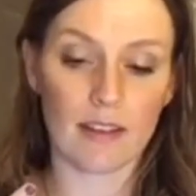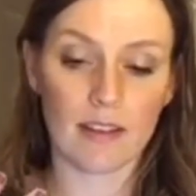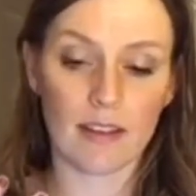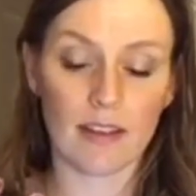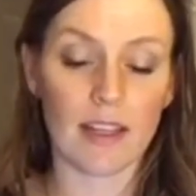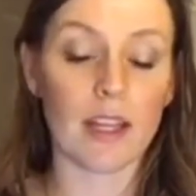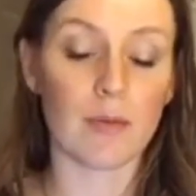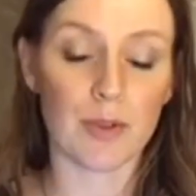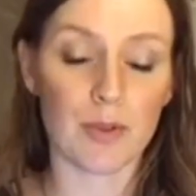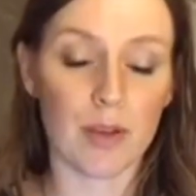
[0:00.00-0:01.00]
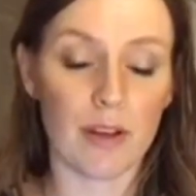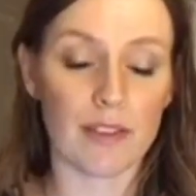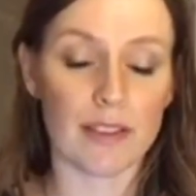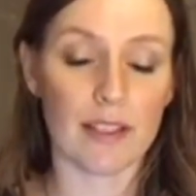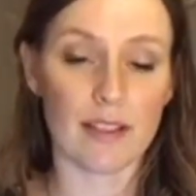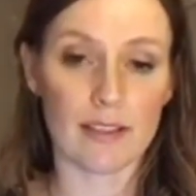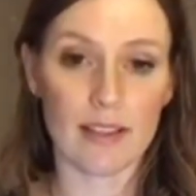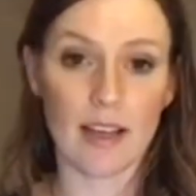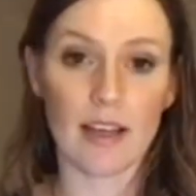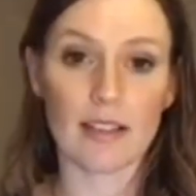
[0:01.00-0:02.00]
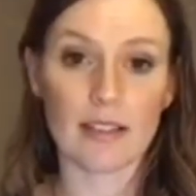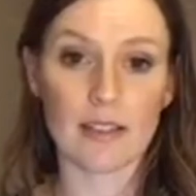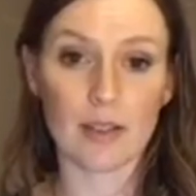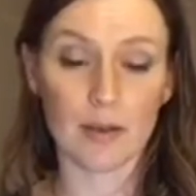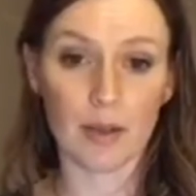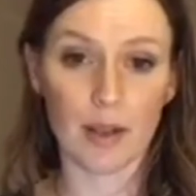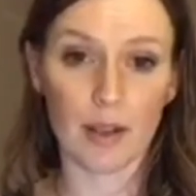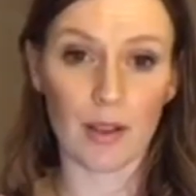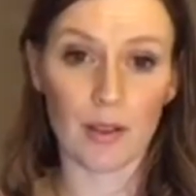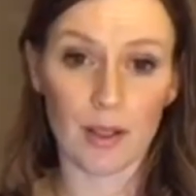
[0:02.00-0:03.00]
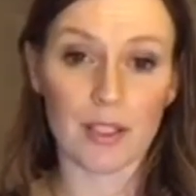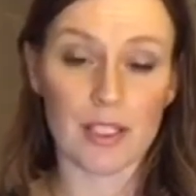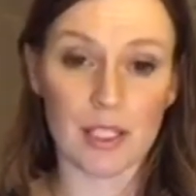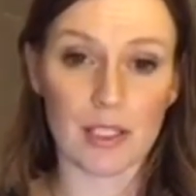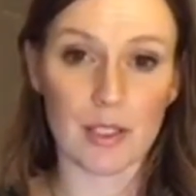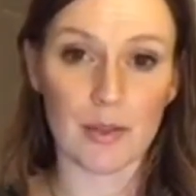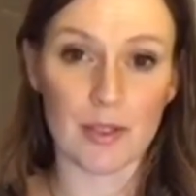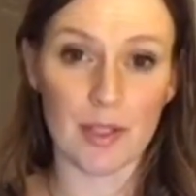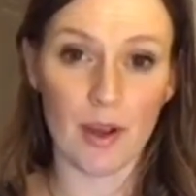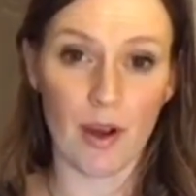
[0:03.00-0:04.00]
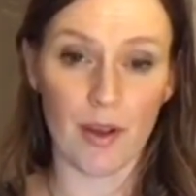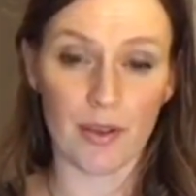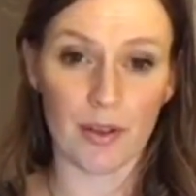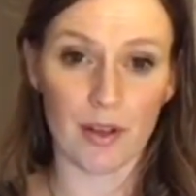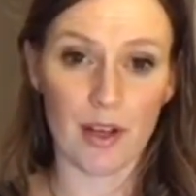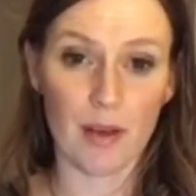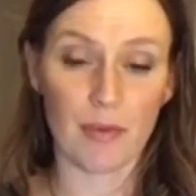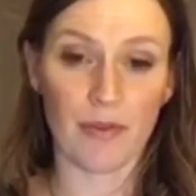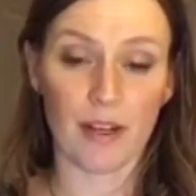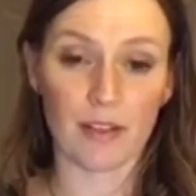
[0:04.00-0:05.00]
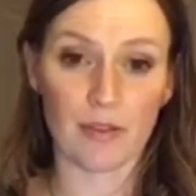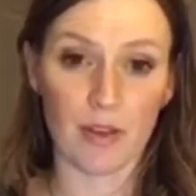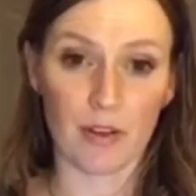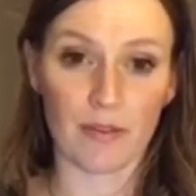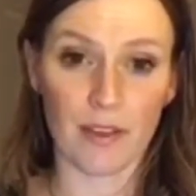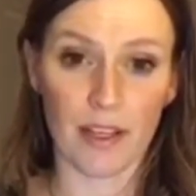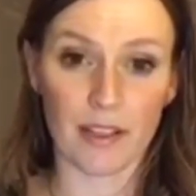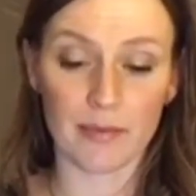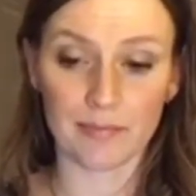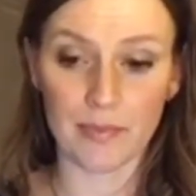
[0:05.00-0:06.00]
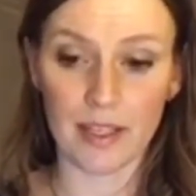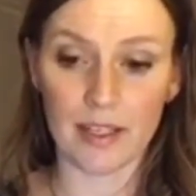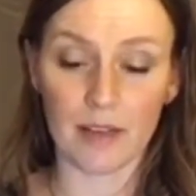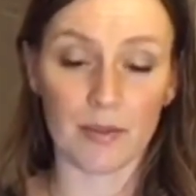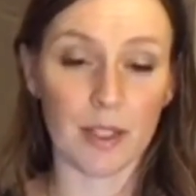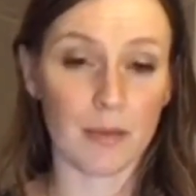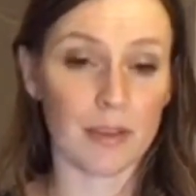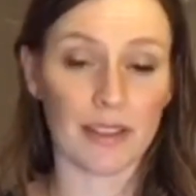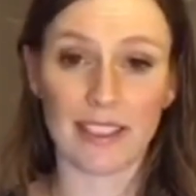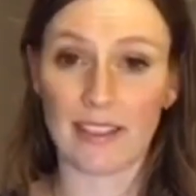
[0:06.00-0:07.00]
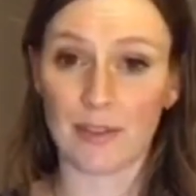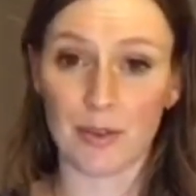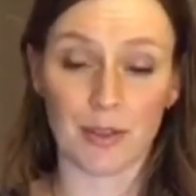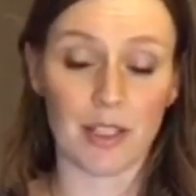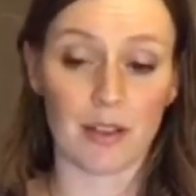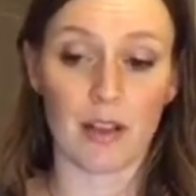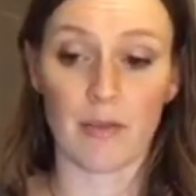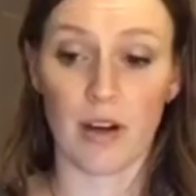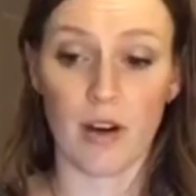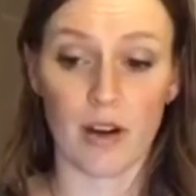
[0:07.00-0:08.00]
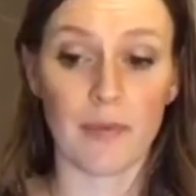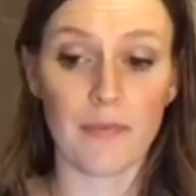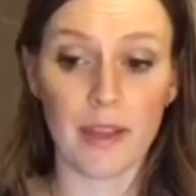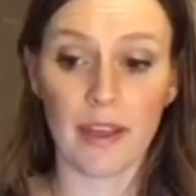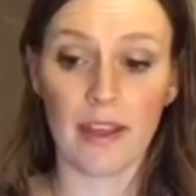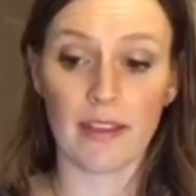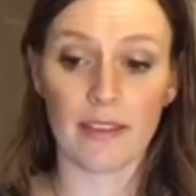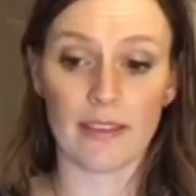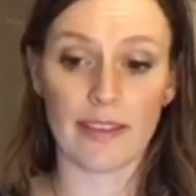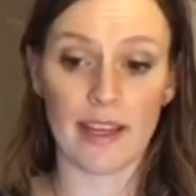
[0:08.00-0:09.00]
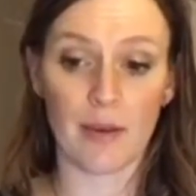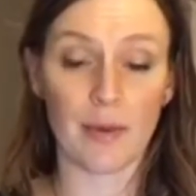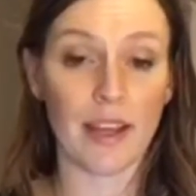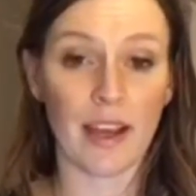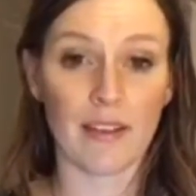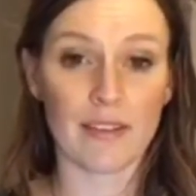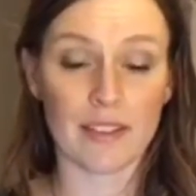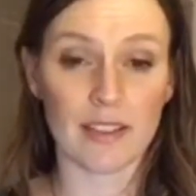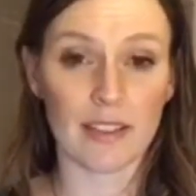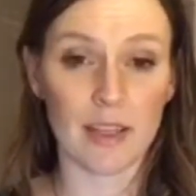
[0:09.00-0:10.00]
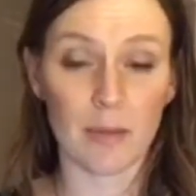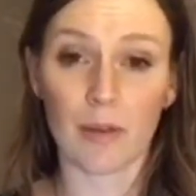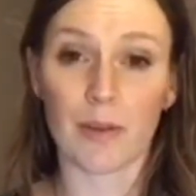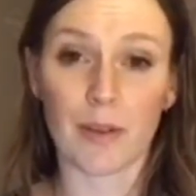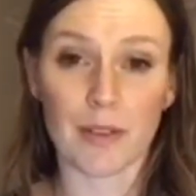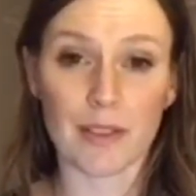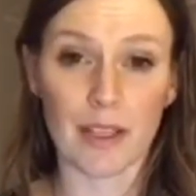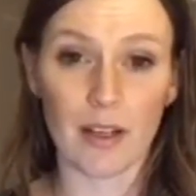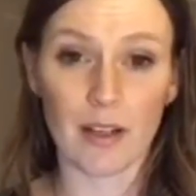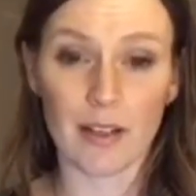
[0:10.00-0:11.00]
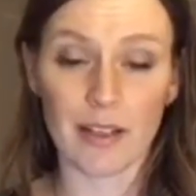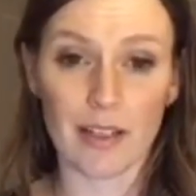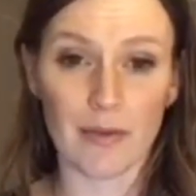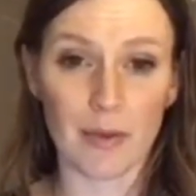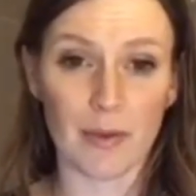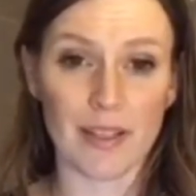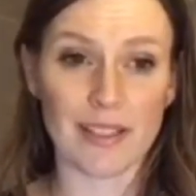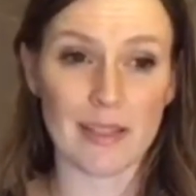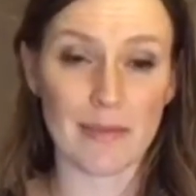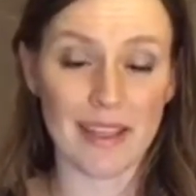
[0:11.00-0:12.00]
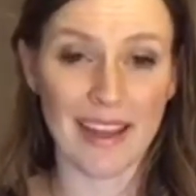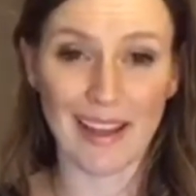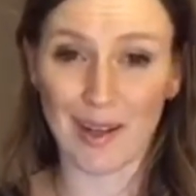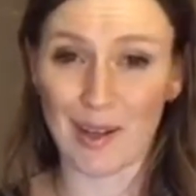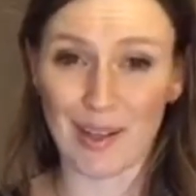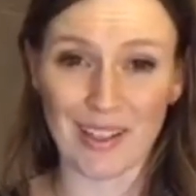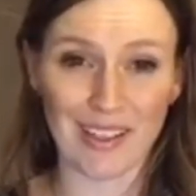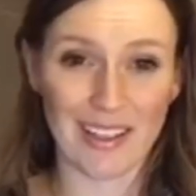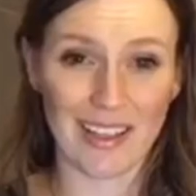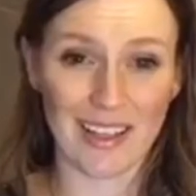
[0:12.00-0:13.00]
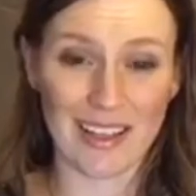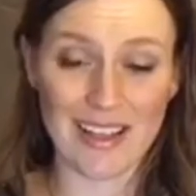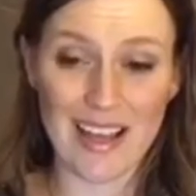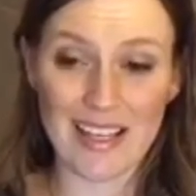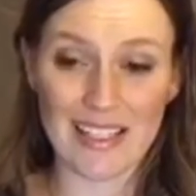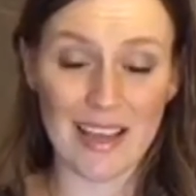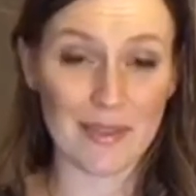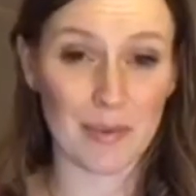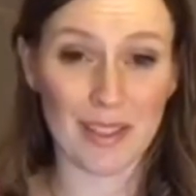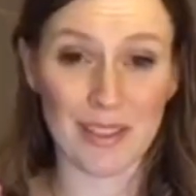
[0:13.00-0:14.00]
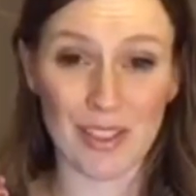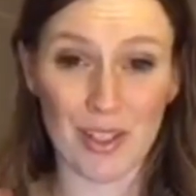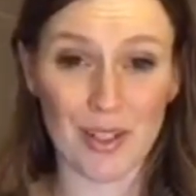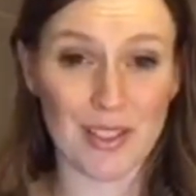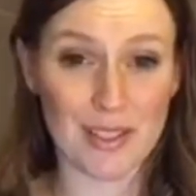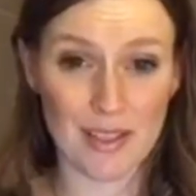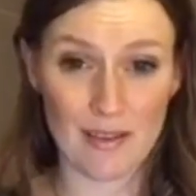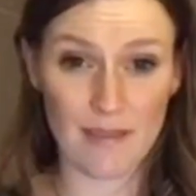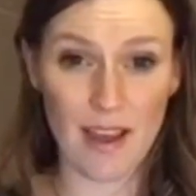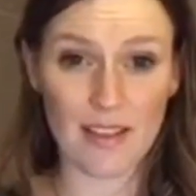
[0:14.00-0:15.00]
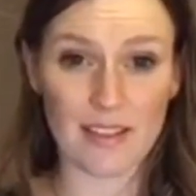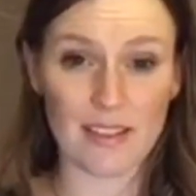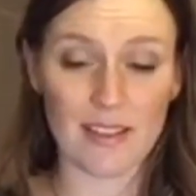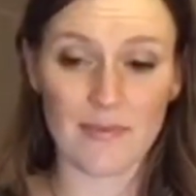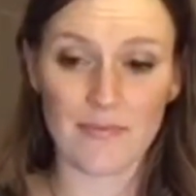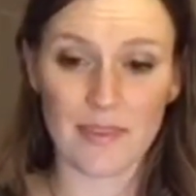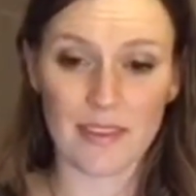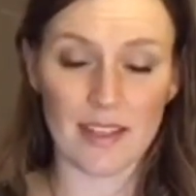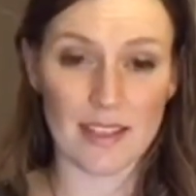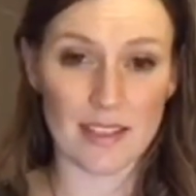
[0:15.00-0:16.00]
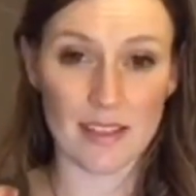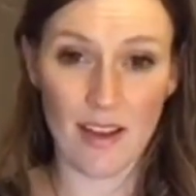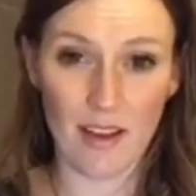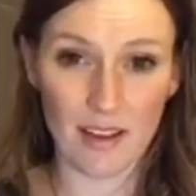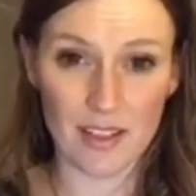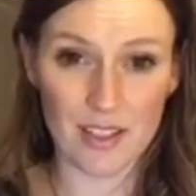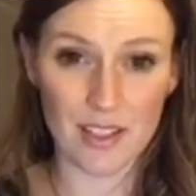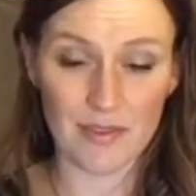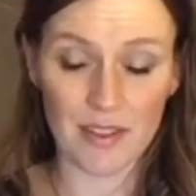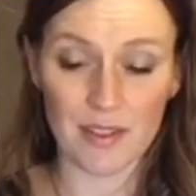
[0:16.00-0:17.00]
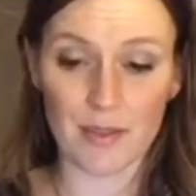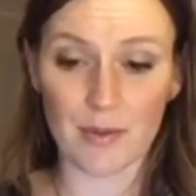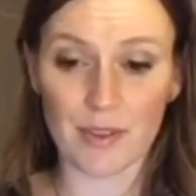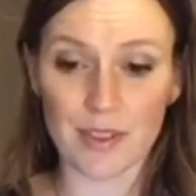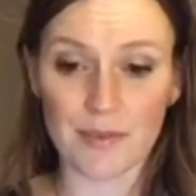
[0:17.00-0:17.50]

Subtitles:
In Hebrews 12 it says to look to Jesus, who is the author, perfecter of our faith. And I really believe, truly in all of my heart, that we have to keep our focus there if we want to be anchored and to have something sure and steadfast that is not going to shift in this world.